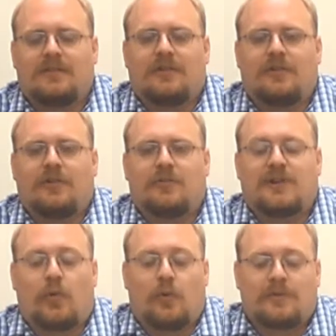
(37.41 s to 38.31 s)
You're going to
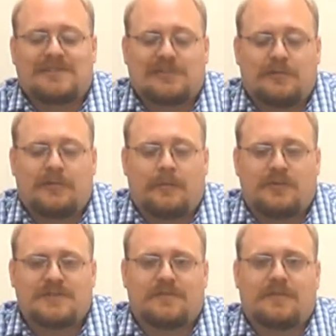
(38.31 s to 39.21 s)
record serial
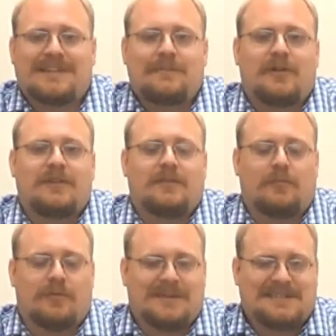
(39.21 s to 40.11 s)
numbers for anybody
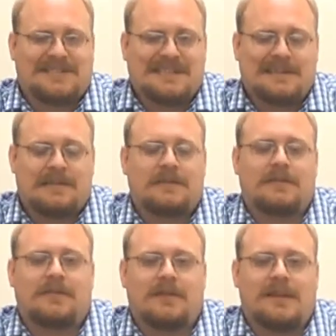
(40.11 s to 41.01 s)
that brings in
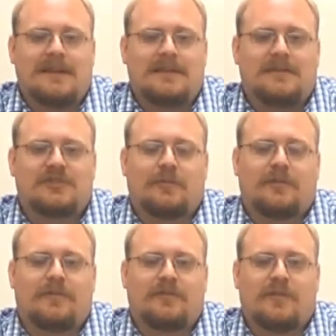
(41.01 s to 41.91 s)
a
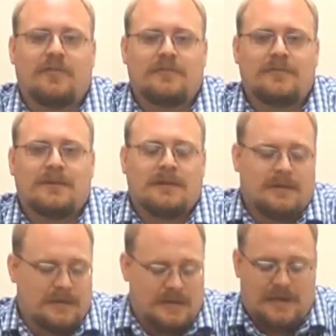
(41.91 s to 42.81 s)
trumpet of their own,
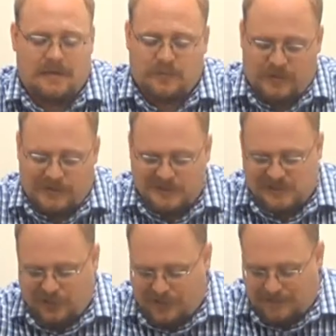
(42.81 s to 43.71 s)
and then we're going to get
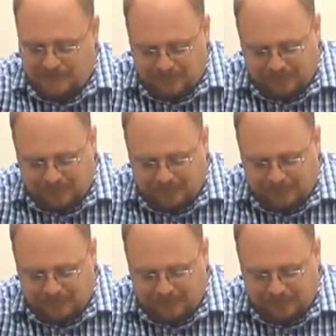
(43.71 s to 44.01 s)
started.